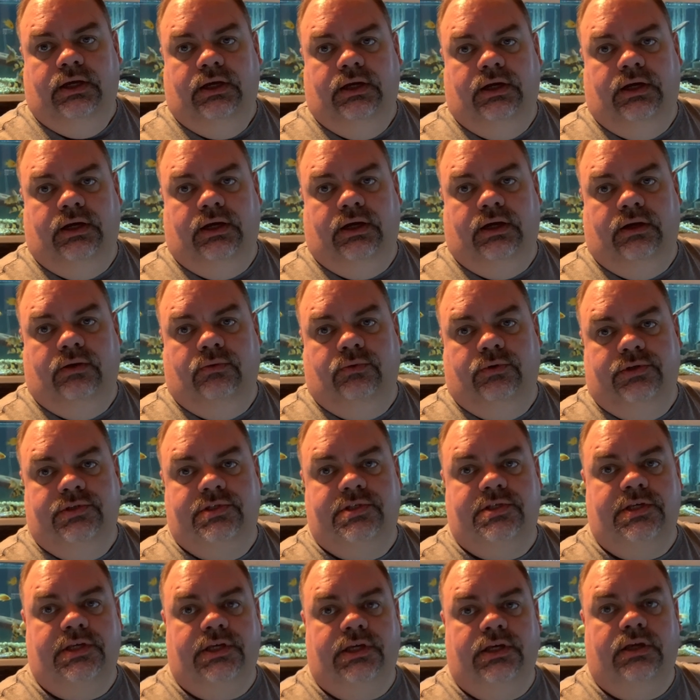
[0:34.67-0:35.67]
uh, we'll
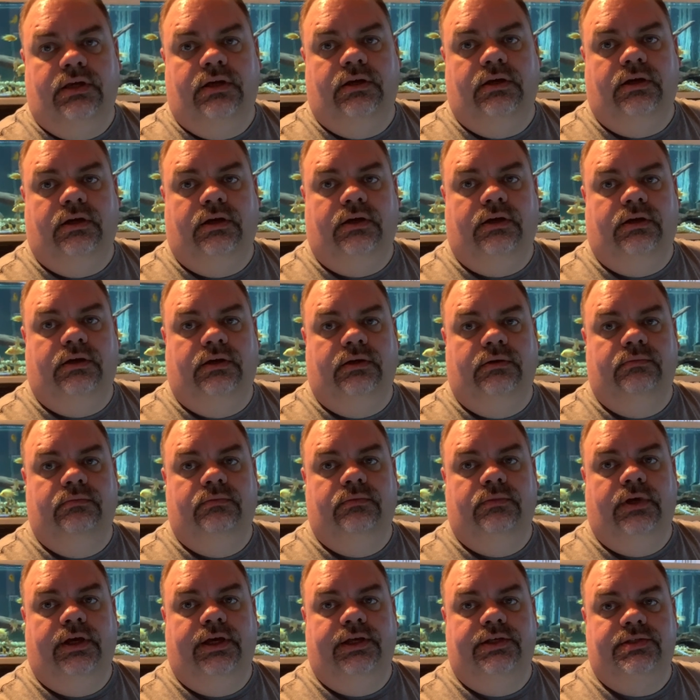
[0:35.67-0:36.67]
see
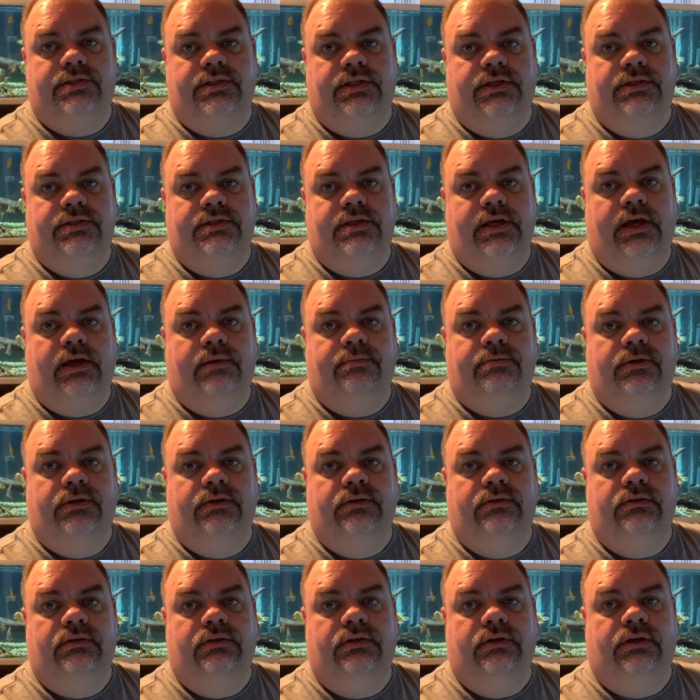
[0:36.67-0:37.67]
um, as things
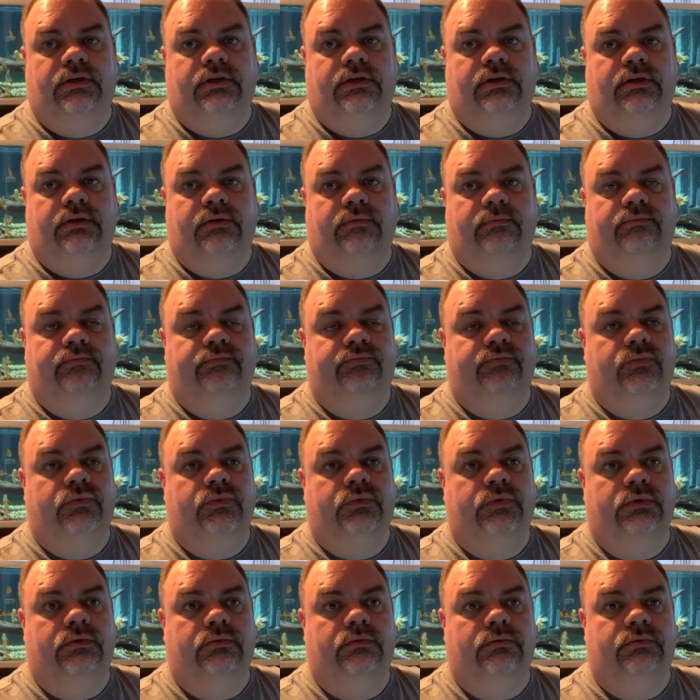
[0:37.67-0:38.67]
happen um,
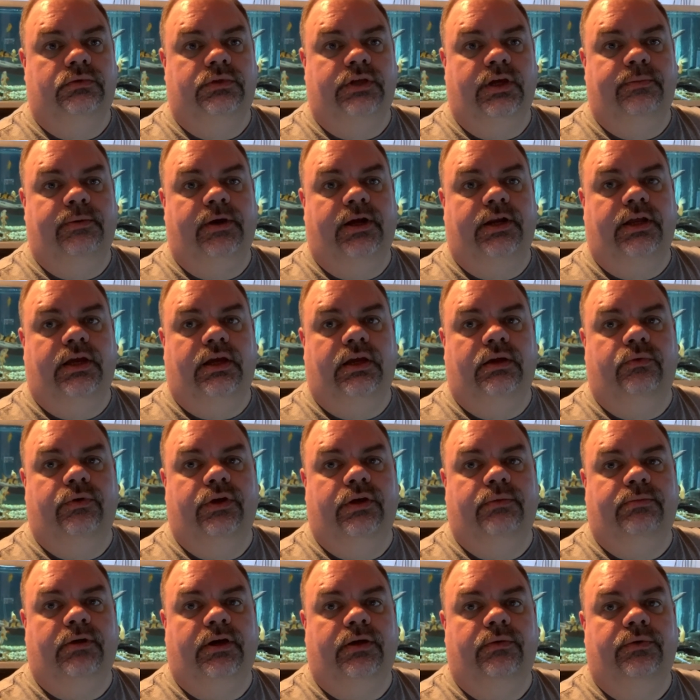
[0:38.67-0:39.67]
day by day,
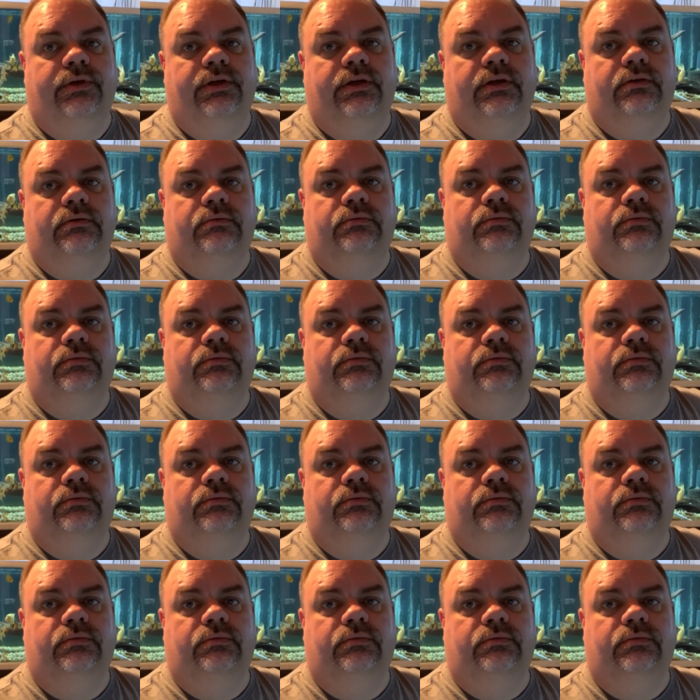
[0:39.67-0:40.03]
week by week.